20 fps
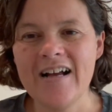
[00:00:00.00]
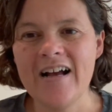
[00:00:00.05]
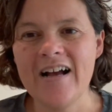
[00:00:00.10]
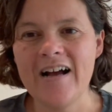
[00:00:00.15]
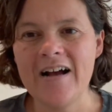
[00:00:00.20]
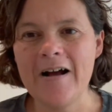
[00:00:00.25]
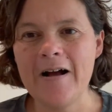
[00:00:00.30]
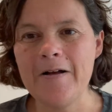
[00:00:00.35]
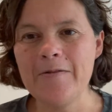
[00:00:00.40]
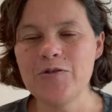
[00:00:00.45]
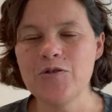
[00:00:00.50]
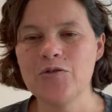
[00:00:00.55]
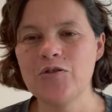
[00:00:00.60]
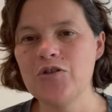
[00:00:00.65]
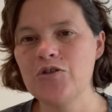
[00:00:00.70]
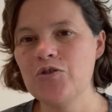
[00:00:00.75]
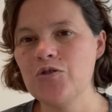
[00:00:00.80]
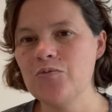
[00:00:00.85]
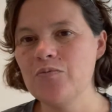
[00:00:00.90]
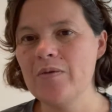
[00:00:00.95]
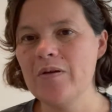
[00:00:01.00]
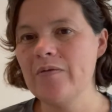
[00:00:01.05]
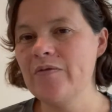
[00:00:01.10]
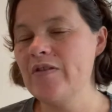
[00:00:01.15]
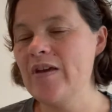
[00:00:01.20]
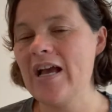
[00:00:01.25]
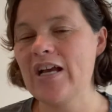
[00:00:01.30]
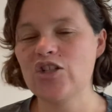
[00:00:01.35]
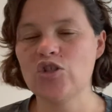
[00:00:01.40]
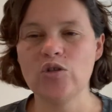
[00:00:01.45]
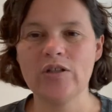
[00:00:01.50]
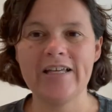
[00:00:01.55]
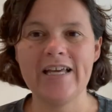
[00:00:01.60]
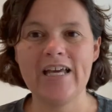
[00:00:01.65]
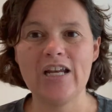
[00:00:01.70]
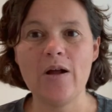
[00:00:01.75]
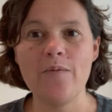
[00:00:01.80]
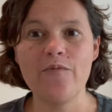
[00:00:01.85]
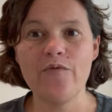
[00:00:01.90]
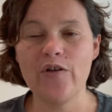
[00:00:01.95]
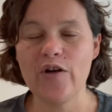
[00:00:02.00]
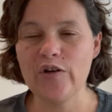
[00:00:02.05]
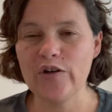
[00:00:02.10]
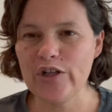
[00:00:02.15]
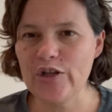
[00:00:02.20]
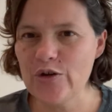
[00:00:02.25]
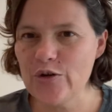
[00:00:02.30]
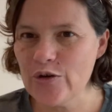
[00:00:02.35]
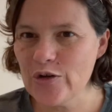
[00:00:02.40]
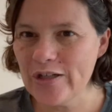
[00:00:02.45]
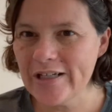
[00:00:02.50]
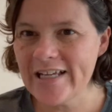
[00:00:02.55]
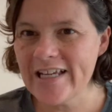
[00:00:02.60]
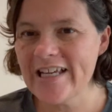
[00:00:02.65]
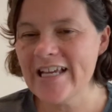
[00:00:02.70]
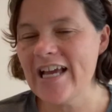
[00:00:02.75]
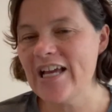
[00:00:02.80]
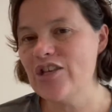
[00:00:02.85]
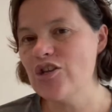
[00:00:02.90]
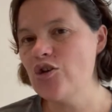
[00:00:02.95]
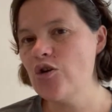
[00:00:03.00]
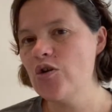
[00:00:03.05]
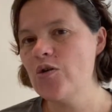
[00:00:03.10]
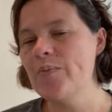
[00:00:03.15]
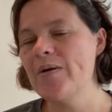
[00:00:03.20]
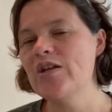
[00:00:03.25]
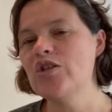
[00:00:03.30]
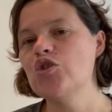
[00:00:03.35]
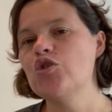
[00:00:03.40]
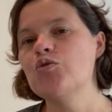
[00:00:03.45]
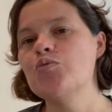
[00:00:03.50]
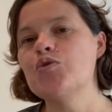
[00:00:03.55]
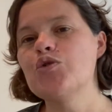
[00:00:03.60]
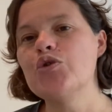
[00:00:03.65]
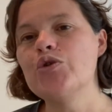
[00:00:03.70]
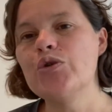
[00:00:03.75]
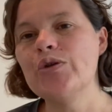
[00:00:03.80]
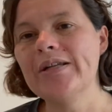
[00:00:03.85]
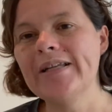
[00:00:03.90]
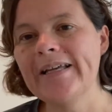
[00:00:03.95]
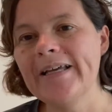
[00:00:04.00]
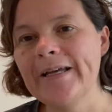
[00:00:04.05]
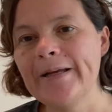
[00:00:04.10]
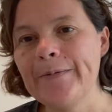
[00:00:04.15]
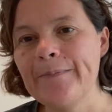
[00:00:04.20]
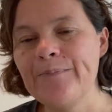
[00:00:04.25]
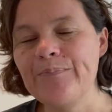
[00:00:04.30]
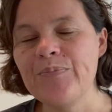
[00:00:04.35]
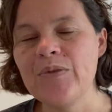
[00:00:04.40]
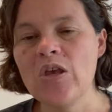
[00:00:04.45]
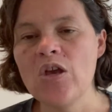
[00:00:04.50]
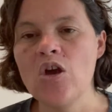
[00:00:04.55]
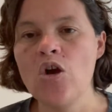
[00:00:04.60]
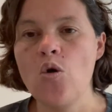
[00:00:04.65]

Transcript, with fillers: Ah, so that you you actually get up fairly early and you go to bed super early